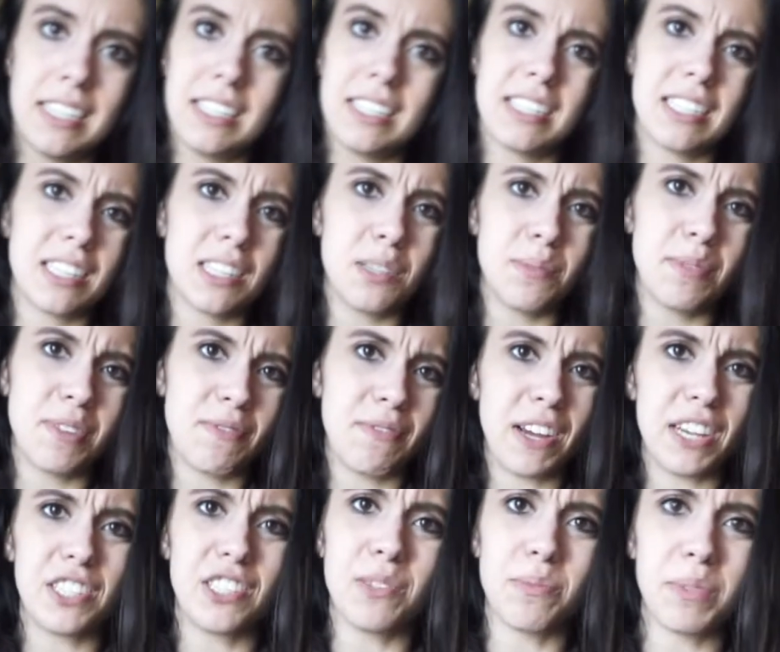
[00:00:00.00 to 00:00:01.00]
It's good to be
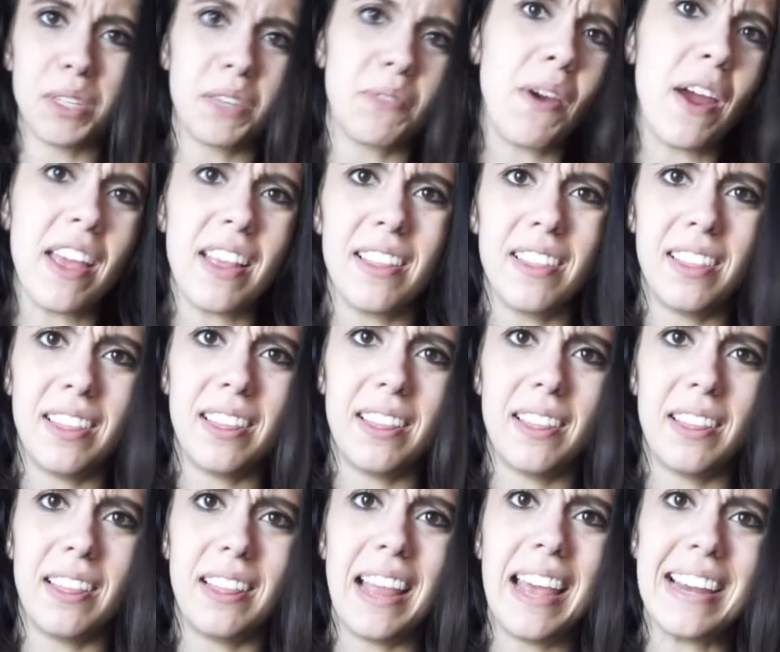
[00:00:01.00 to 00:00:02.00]
fashionably
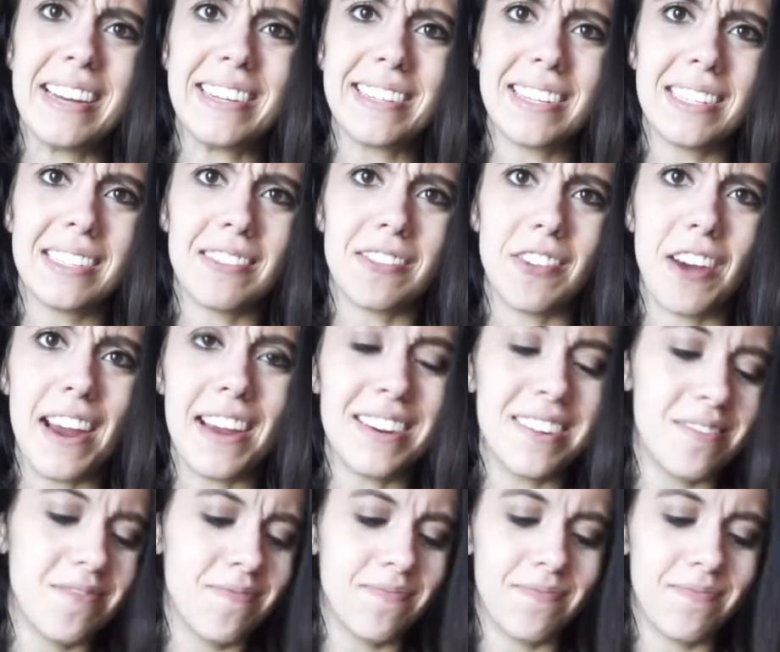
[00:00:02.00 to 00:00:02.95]
late, right?